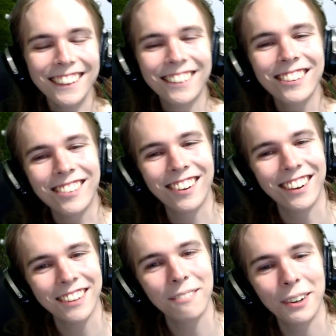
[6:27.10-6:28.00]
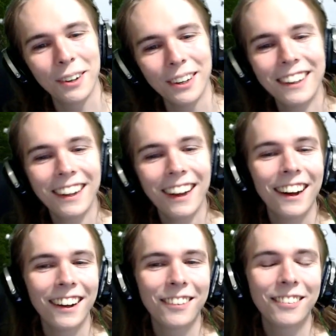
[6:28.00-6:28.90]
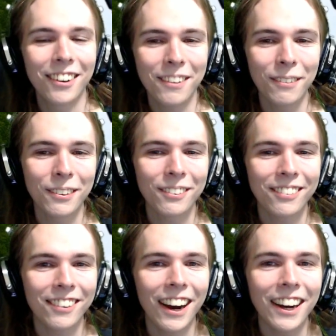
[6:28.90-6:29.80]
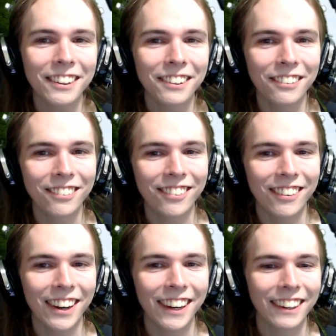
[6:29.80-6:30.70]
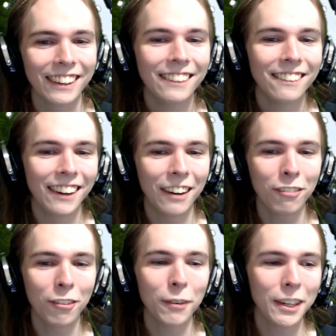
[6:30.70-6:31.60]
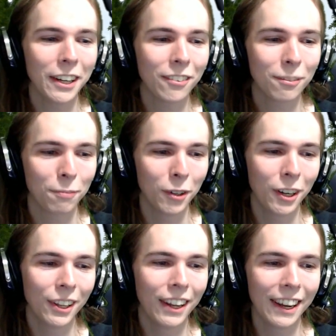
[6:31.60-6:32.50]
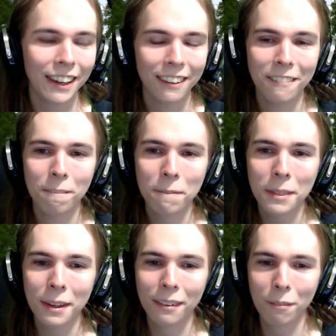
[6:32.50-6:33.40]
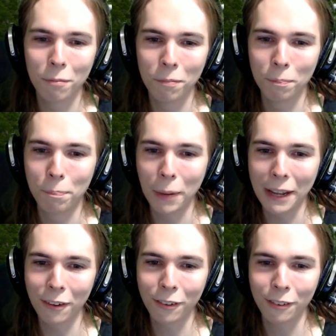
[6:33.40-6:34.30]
Tawney brought this tiny little stick. Everybody else brought, like, bales of